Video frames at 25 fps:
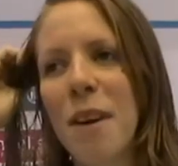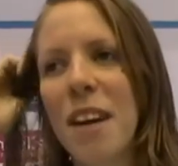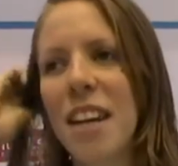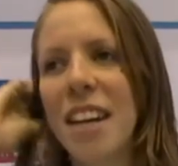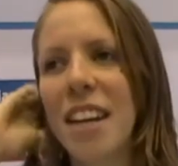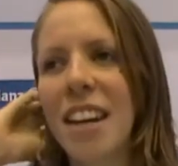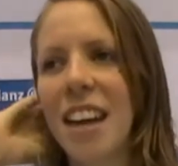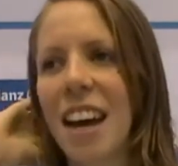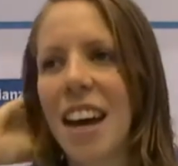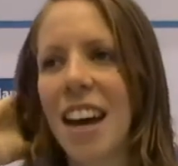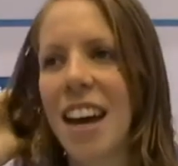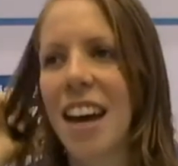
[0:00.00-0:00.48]

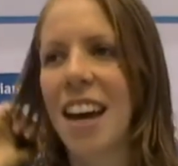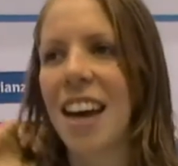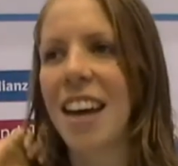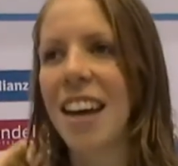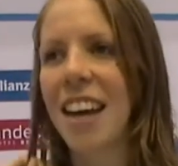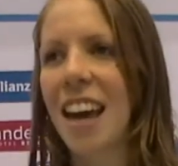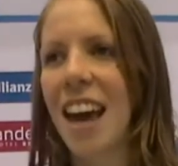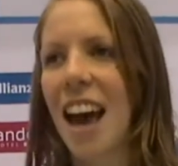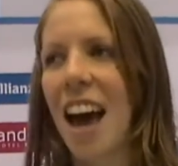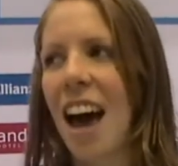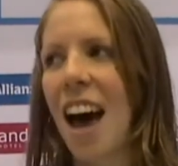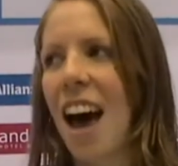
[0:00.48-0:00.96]
and
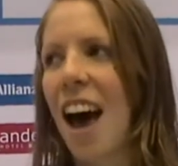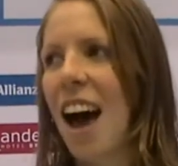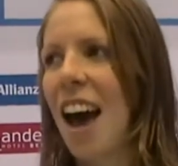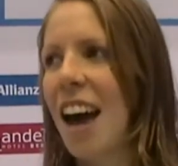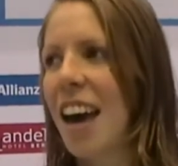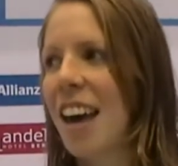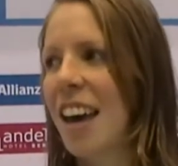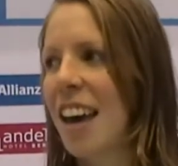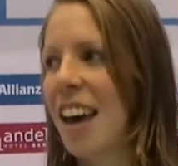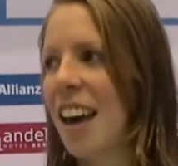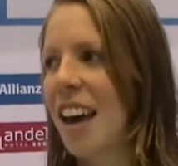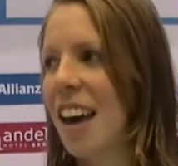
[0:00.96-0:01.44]

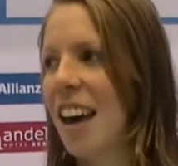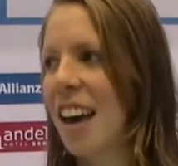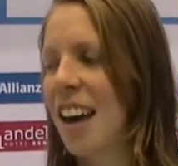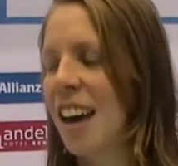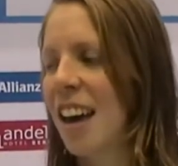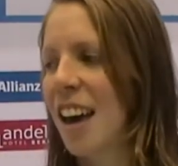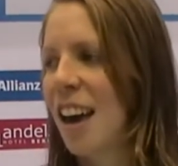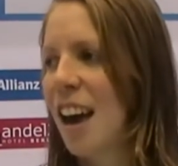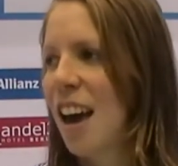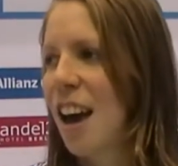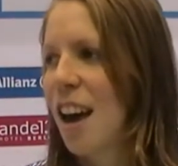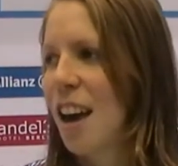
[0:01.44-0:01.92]

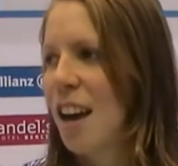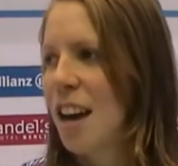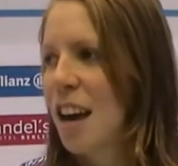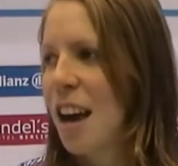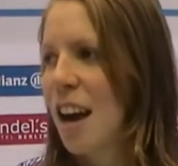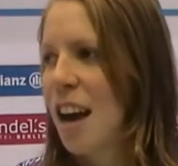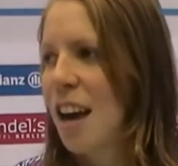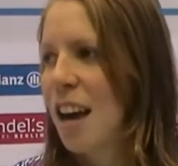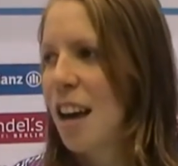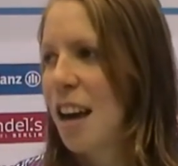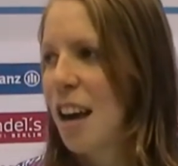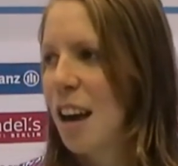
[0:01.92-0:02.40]

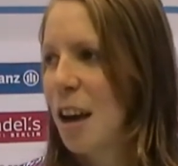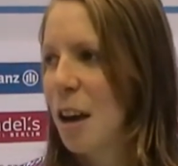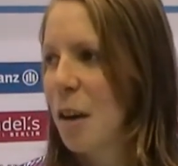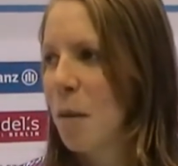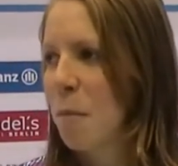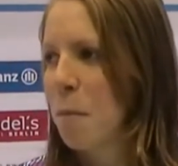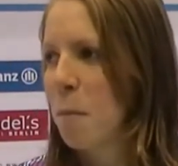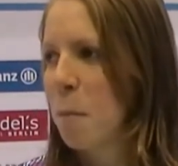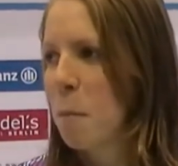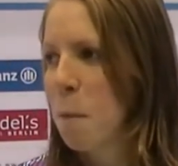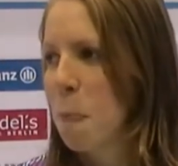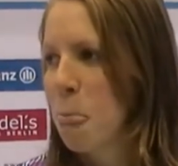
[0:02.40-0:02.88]

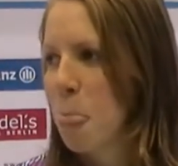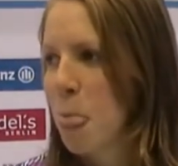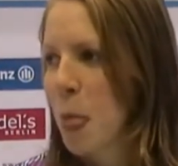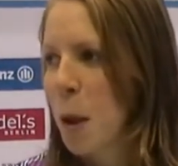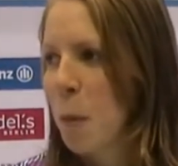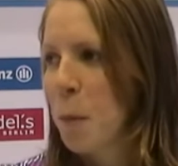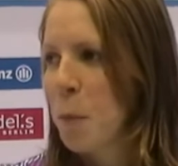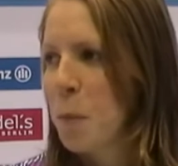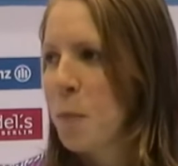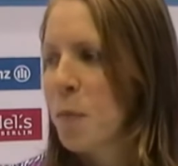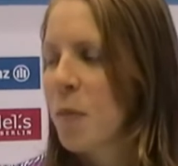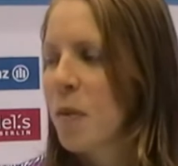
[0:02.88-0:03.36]

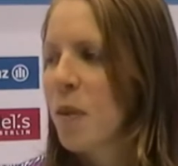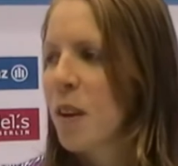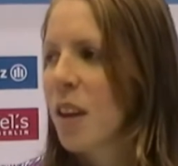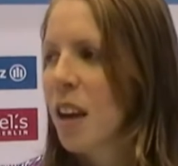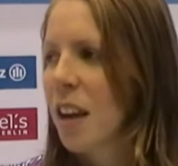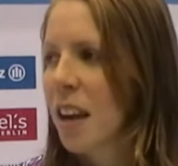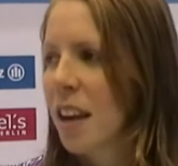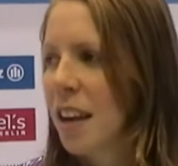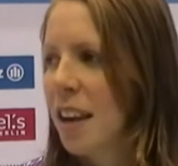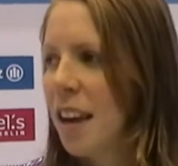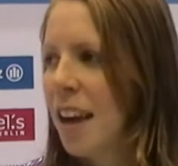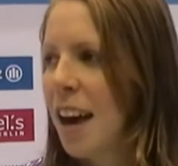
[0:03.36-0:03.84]

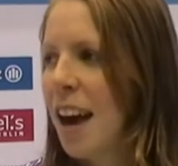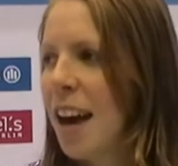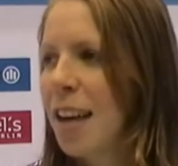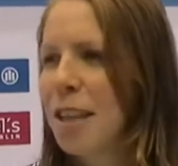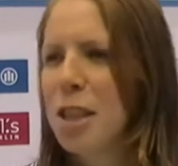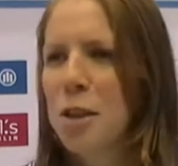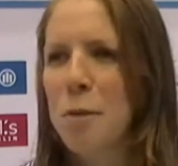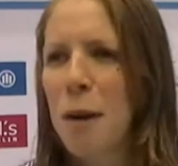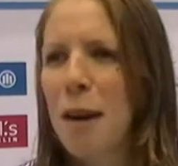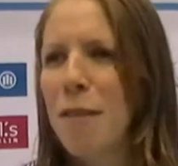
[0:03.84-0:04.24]
it's